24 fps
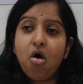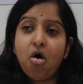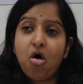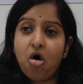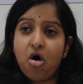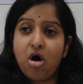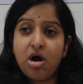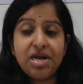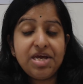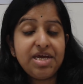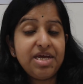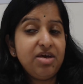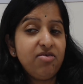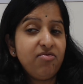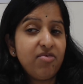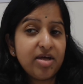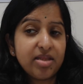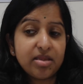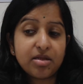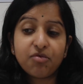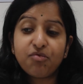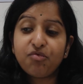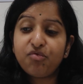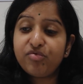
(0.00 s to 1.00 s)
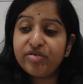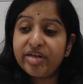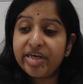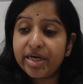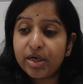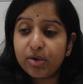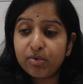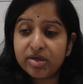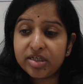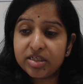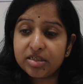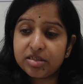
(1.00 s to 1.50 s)
or even the
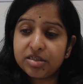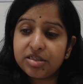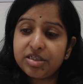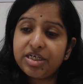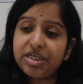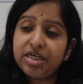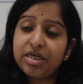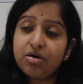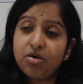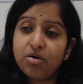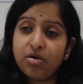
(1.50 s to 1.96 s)
frequency